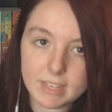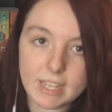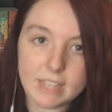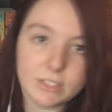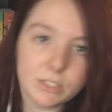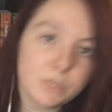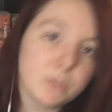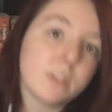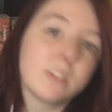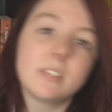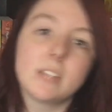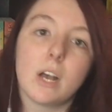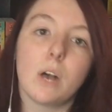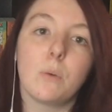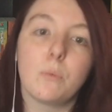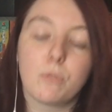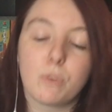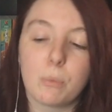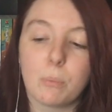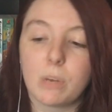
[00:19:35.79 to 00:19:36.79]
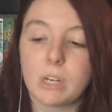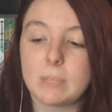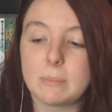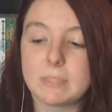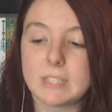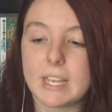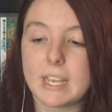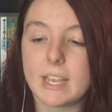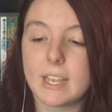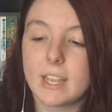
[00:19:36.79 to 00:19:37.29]
as you can tell from what
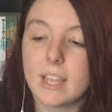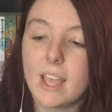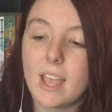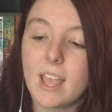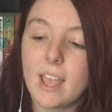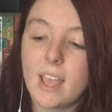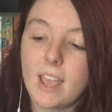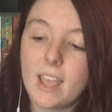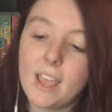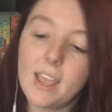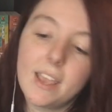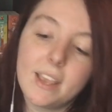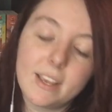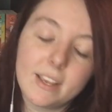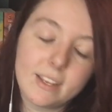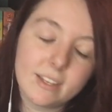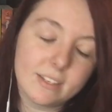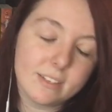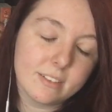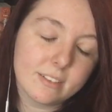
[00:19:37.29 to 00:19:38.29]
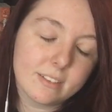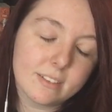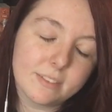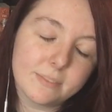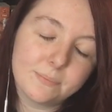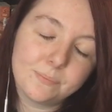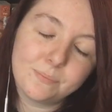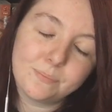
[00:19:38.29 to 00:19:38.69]
I'm saying, and